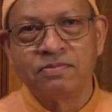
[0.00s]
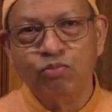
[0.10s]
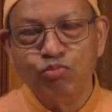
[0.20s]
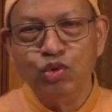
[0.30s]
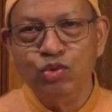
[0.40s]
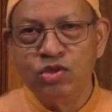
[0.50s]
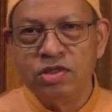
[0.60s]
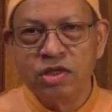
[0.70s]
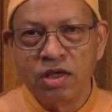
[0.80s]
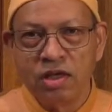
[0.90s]

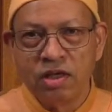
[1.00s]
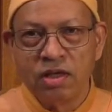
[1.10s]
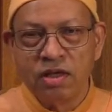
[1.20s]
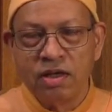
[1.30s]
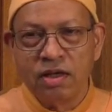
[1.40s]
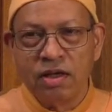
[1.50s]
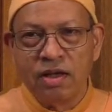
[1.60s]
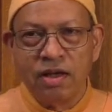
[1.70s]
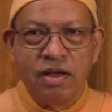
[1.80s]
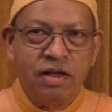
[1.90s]
moods.
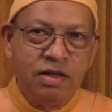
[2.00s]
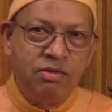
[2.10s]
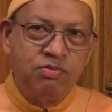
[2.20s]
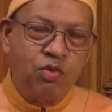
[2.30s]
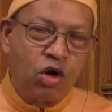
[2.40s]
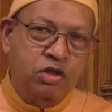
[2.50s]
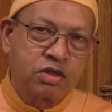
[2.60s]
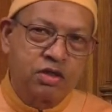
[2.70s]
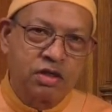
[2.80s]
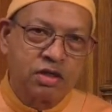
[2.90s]
He
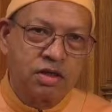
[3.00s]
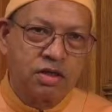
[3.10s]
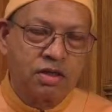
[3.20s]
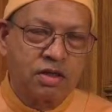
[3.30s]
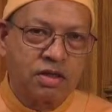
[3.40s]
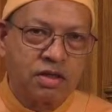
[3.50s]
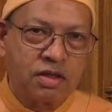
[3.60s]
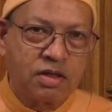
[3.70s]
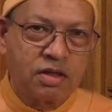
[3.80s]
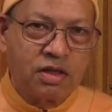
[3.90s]
walked
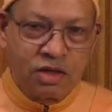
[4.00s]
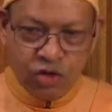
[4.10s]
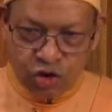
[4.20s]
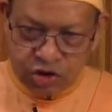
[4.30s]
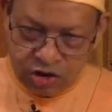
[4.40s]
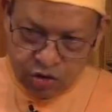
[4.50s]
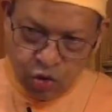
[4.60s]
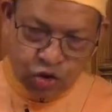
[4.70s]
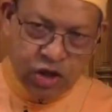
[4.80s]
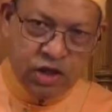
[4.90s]
across the
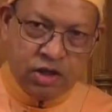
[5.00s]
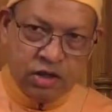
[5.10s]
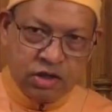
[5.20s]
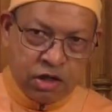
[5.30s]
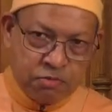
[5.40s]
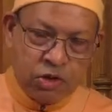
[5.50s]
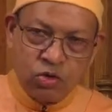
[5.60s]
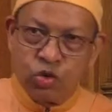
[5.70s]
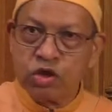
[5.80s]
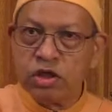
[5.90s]
courtyard, temple
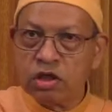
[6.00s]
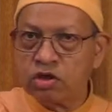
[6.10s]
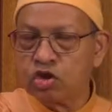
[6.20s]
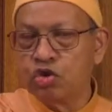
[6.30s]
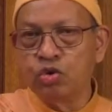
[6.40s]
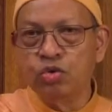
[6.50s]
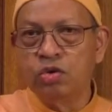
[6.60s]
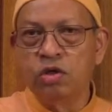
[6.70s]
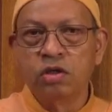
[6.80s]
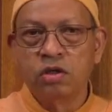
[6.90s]
courtyard, to
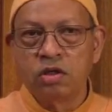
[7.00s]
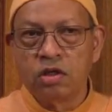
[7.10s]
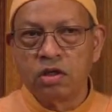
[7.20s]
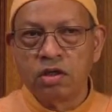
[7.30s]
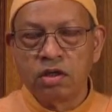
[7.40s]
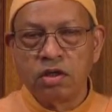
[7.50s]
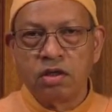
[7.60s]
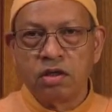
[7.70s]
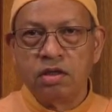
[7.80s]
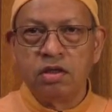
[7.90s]

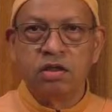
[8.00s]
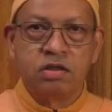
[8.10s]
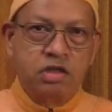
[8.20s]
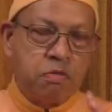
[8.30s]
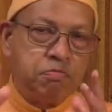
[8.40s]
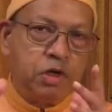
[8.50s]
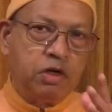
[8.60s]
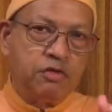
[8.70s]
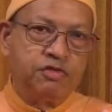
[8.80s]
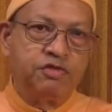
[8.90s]
the temple
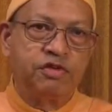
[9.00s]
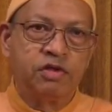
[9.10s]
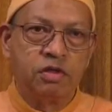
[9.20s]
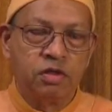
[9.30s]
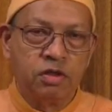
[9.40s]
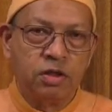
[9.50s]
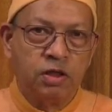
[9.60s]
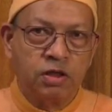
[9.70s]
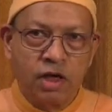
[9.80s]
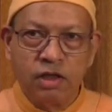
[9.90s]
of
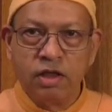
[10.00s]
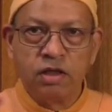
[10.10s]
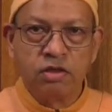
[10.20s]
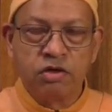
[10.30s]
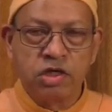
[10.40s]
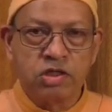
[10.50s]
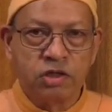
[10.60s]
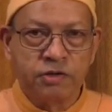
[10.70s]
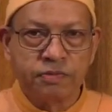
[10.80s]
Radha and Krishna